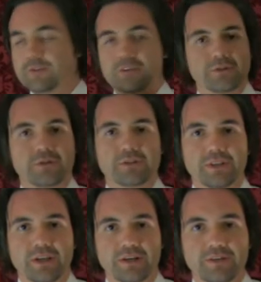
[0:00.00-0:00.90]
there's there's a
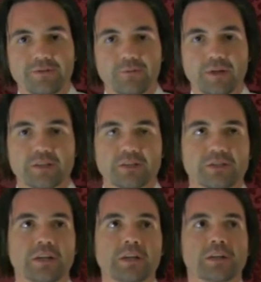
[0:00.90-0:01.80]
lot of different
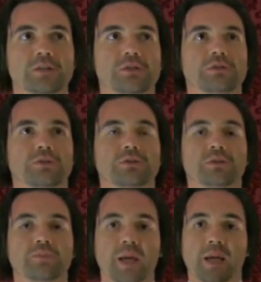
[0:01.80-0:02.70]
ways to
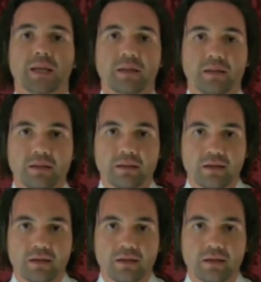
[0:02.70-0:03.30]
to begin